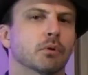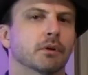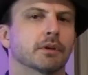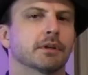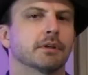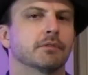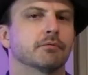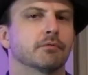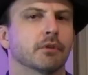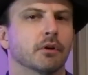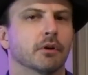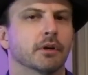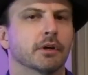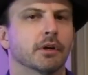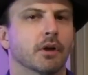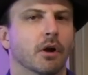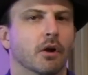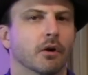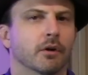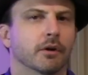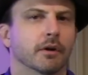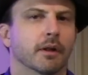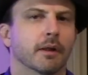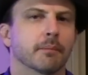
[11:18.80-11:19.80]
working very
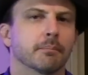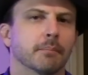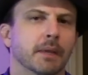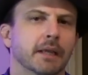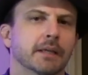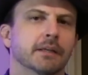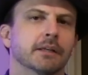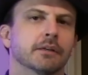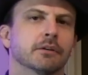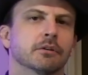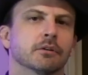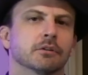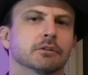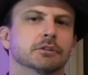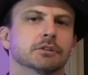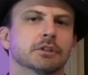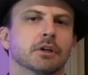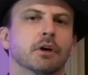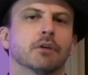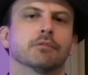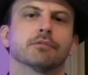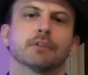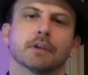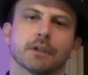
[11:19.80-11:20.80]
hard on making
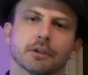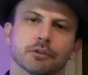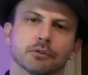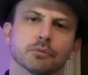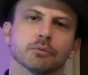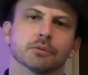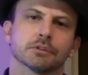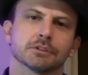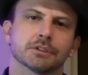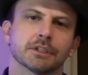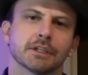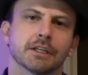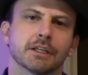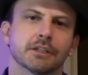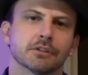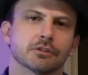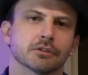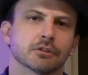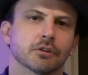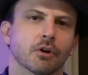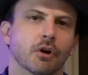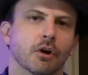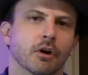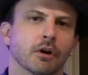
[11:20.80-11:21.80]
herself into a singing
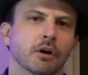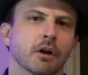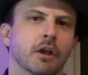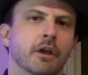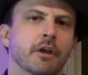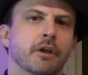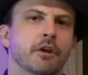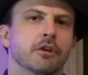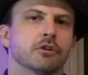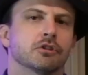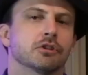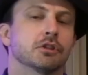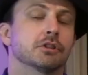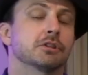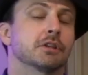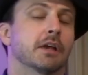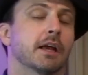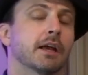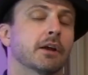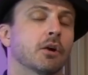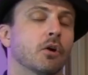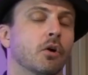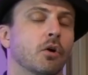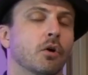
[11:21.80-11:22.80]
star. She
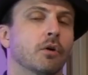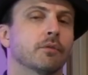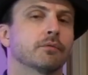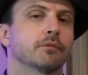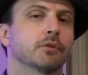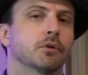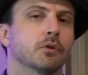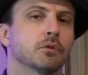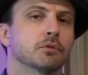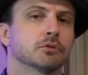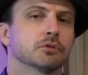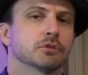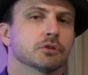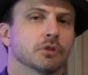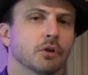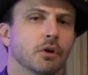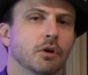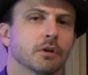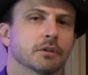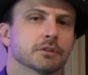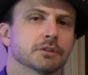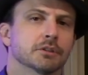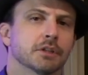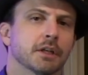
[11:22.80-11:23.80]
sang all of her own
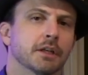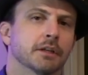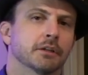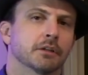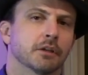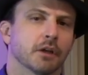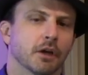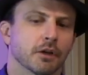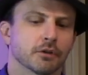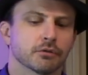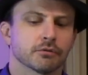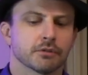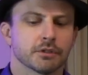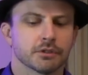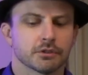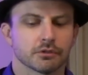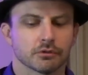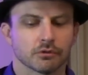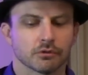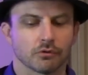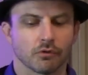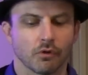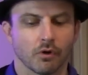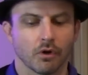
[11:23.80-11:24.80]
songs in Country
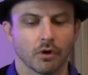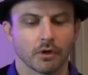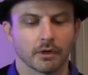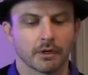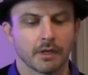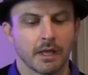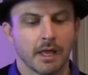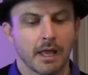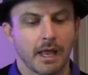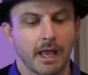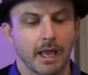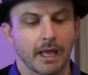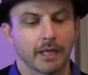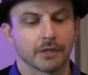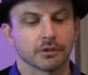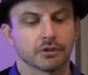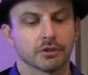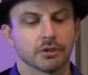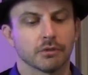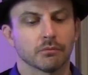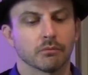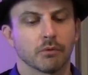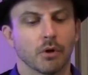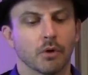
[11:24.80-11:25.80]
Strong, and
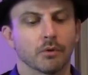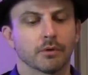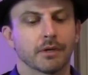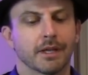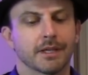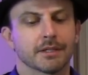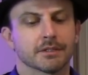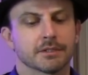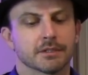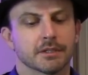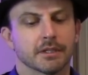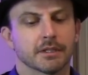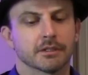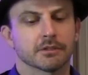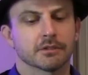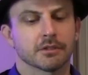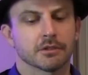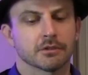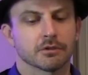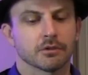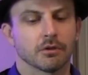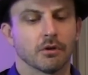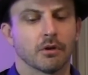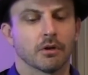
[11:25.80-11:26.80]
she wrote and sings
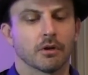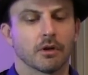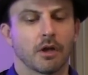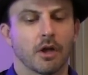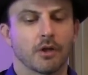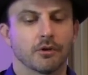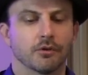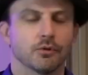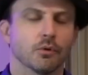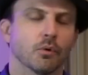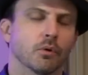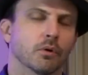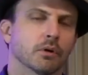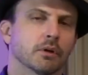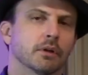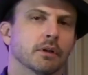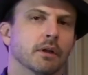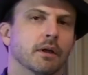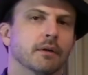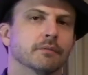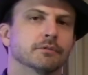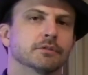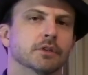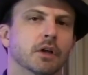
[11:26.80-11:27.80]
the song Your
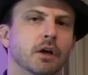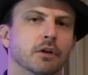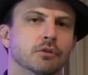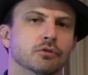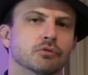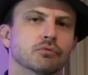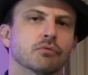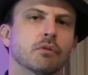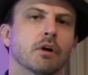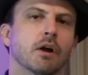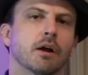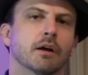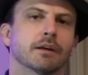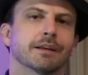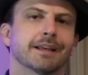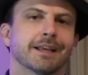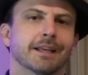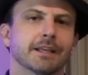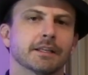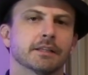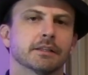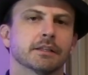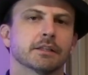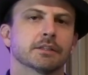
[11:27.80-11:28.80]
Love's a
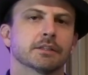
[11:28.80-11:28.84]
Drug in